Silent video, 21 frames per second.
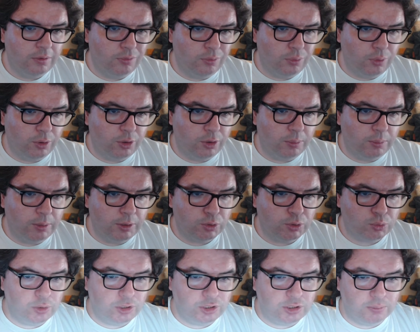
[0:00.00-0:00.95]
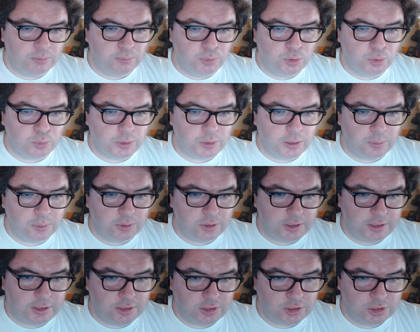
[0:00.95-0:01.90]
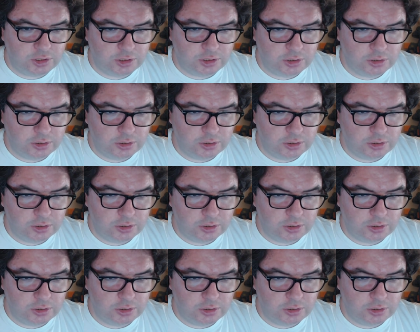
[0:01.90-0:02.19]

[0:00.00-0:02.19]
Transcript: For the most recent Blu ray release.